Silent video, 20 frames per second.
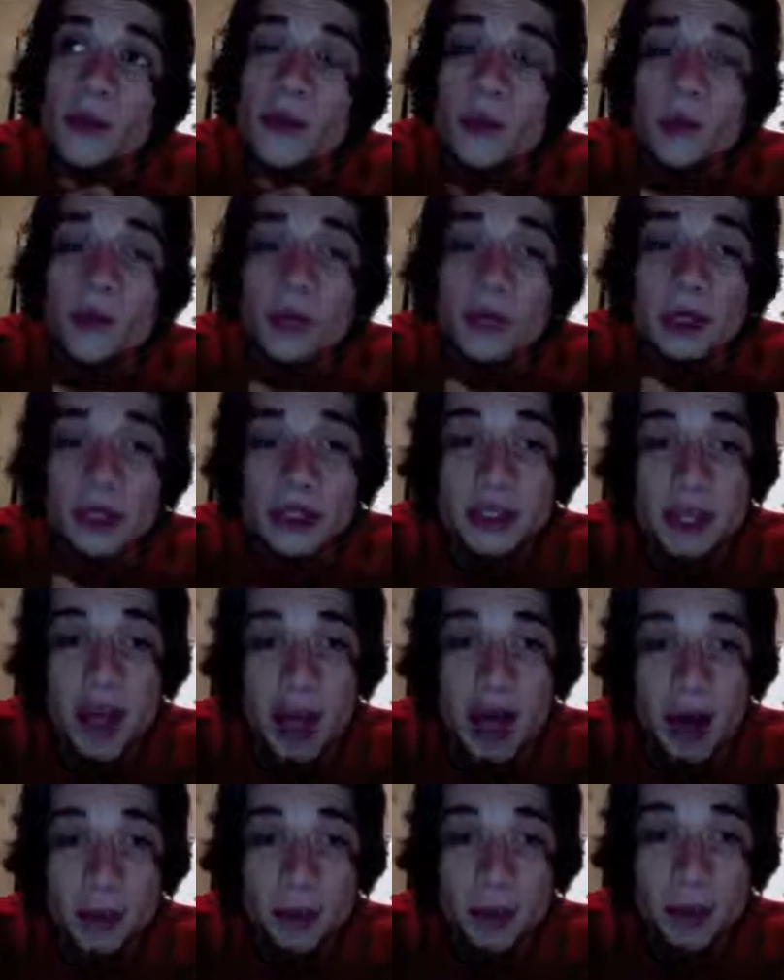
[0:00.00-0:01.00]
But what needs to
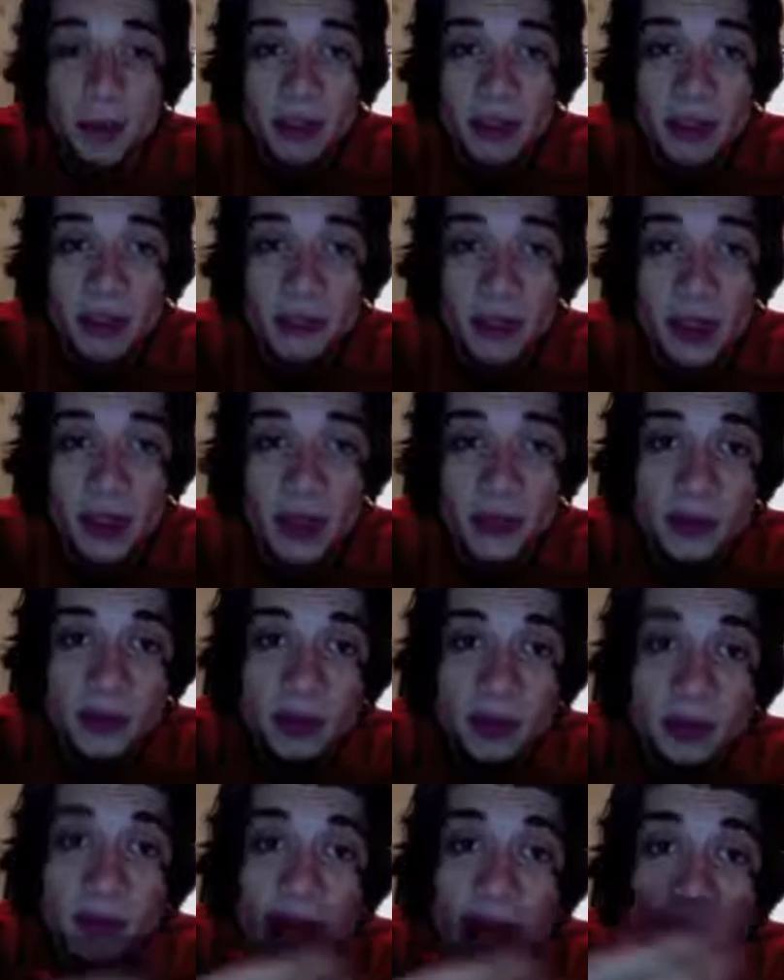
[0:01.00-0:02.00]
happen is
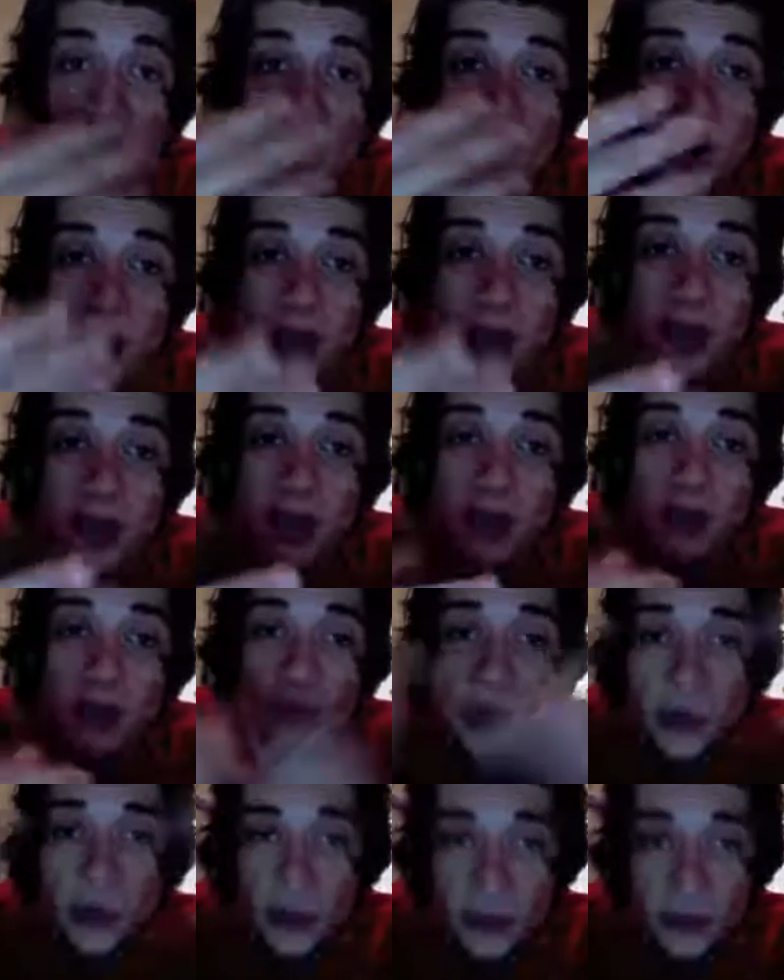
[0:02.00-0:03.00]
sometimes you need to write it
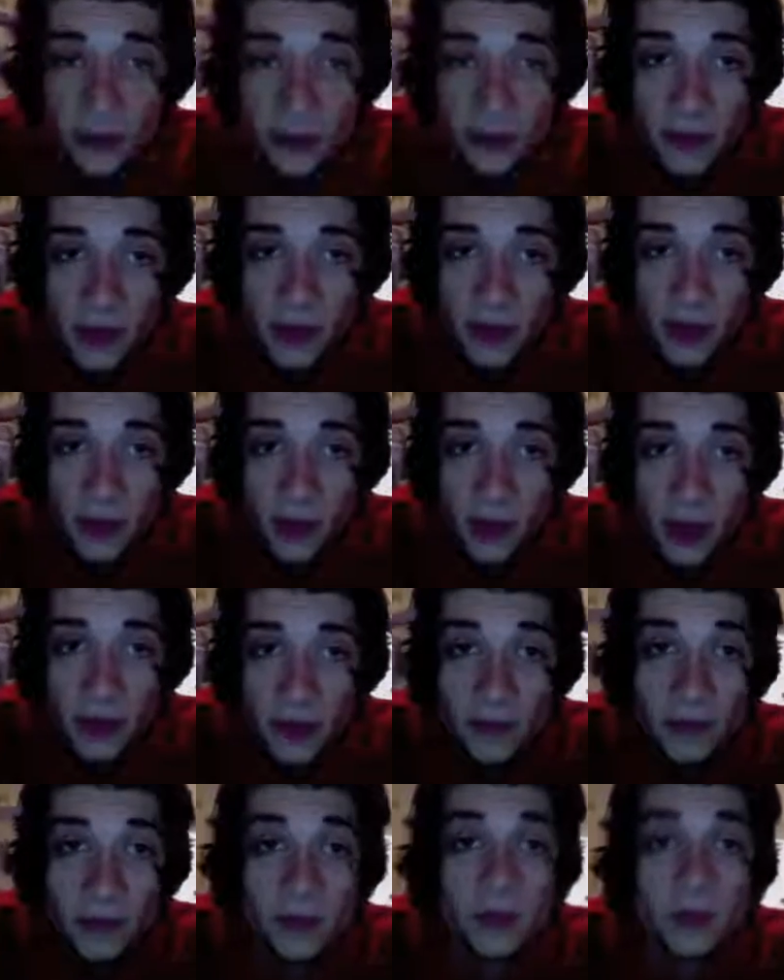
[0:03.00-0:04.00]
out, you need to follow
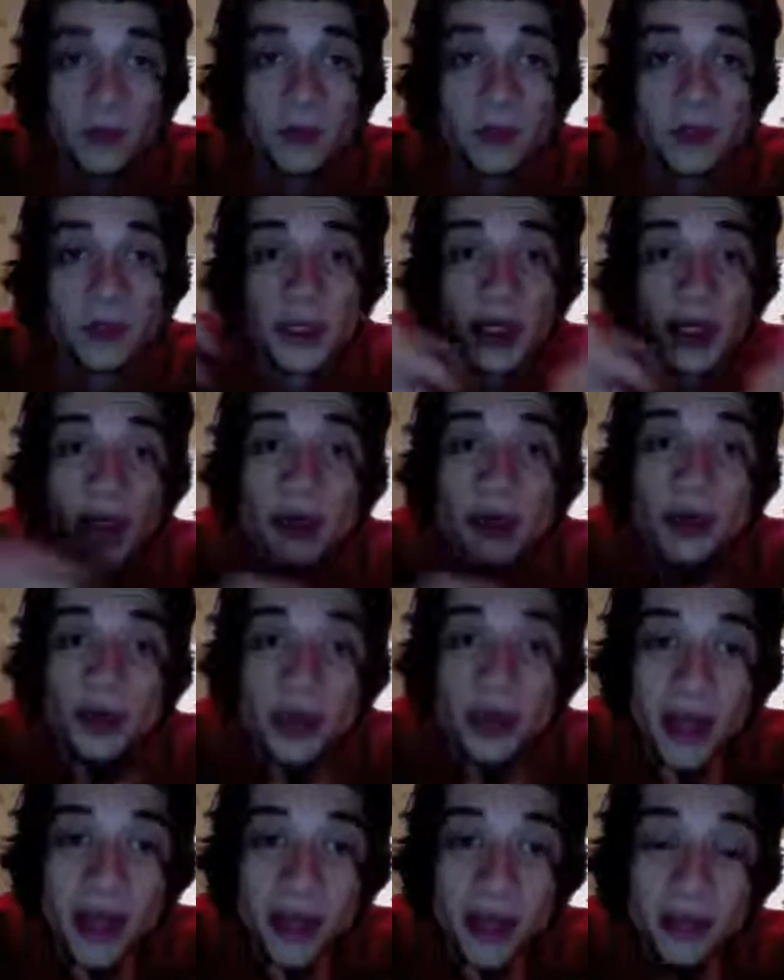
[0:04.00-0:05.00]
it verbally out